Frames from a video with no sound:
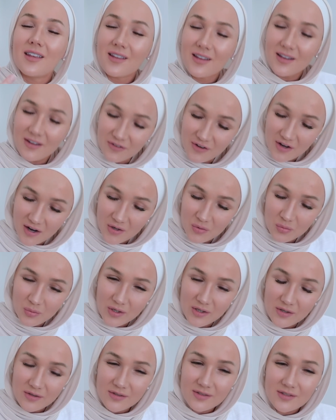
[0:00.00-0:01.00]
if God
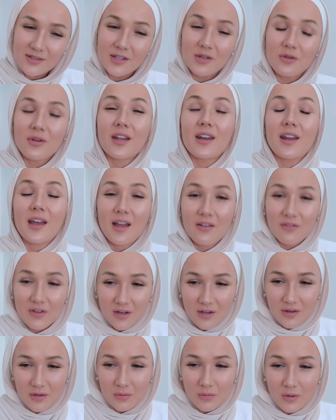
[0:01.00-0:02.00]
wills, you can have
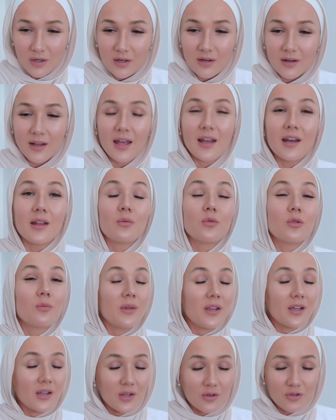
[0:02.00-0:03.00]
another one, and it will
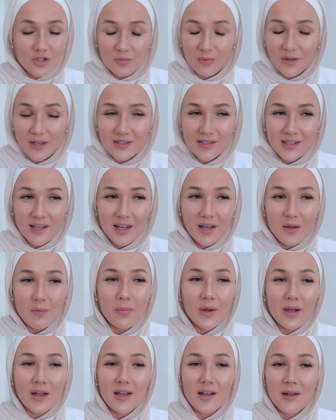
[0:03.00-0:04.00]
be a huge blessing.
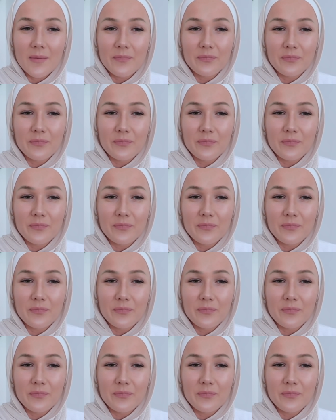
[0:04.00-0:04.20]
But